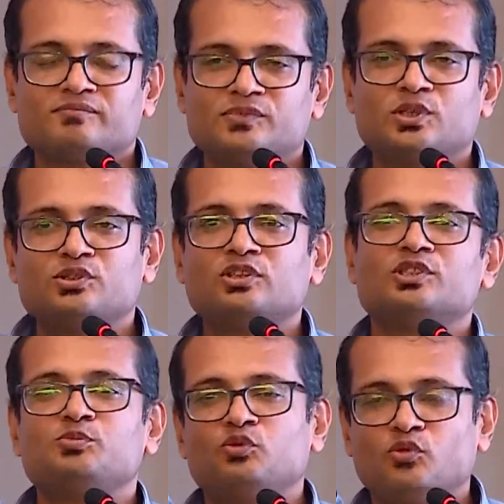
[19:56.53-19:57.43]
Because you have
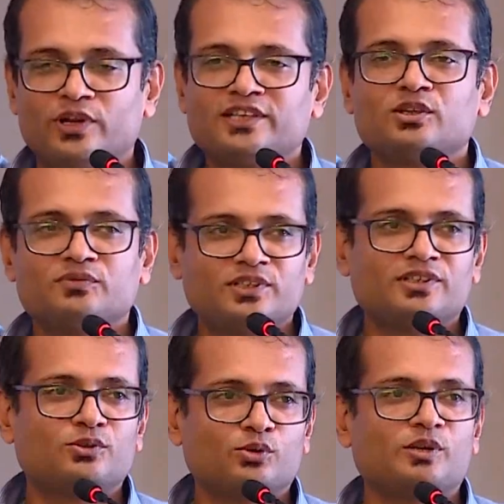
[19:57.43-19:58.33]
just put 4x of
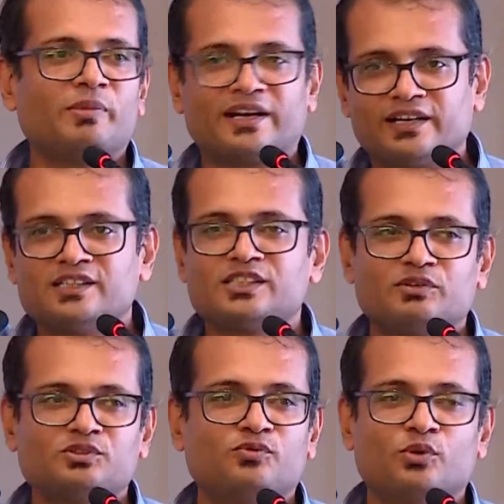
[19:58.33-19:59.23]
the total market itself
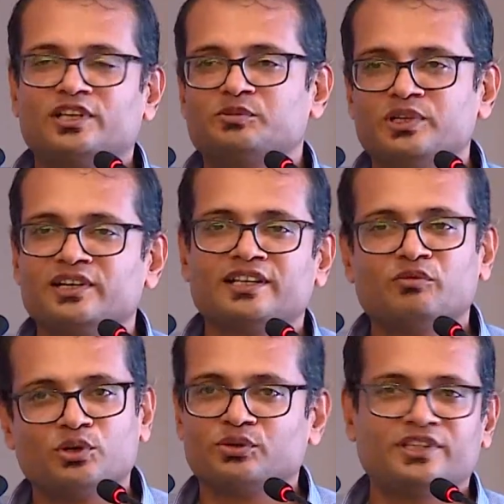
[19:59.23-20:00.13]
was 4x bigger than
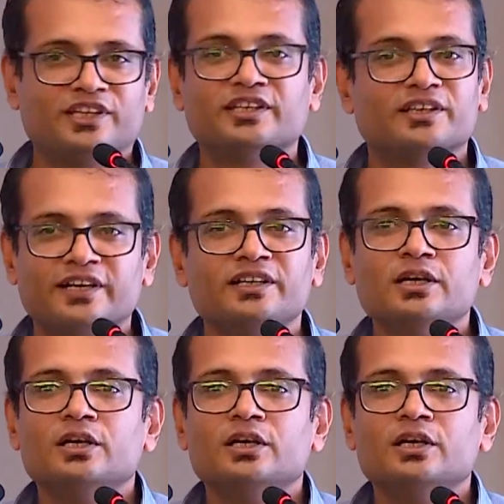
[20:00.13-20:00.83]
what you were thinking, right?